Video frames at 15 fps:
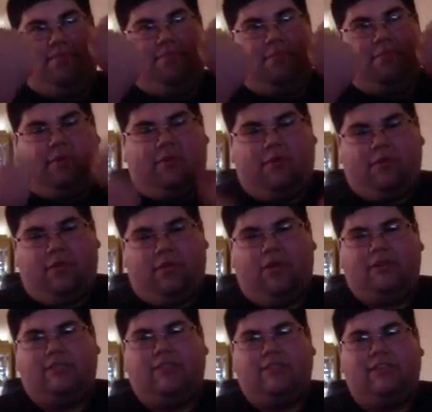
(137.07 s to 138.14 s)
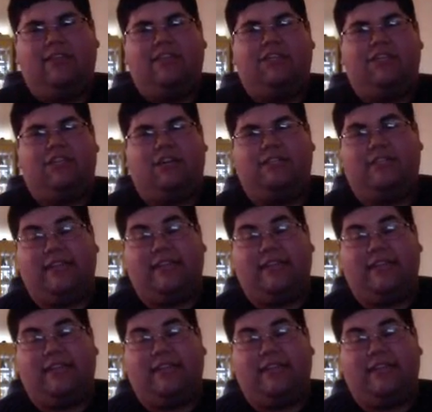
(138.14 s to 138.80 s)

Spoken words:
the bone claws in the chest.